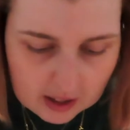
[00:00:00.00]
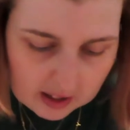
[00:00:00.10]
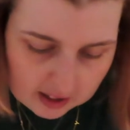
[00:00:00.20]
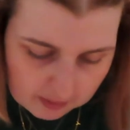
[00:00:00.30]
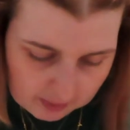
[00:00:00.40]
yeah,
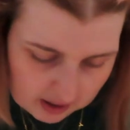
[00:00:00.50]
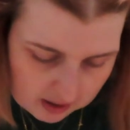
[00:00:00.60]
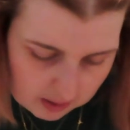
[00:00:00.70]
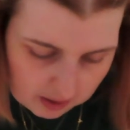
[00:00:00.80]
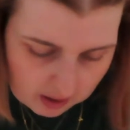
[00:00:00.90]
they gave me
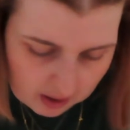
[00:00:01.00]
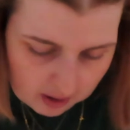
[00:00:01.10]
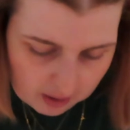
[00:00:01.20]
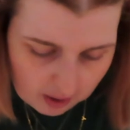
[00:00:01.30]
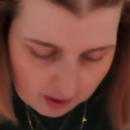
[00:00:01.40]
this.
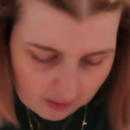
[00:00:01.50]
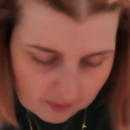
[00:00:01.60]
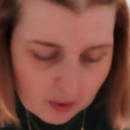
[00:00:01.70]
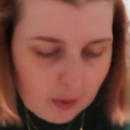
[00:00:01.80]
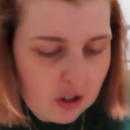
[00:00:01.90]

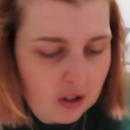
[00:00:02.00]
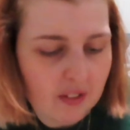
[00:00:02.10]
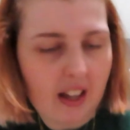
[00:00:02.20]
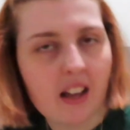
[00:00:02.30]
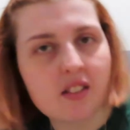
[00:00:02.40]
Oh, I should have
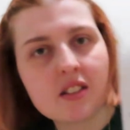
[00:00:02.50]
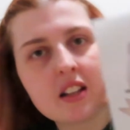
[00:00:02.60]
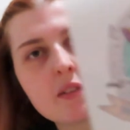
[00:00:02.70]
guessed. They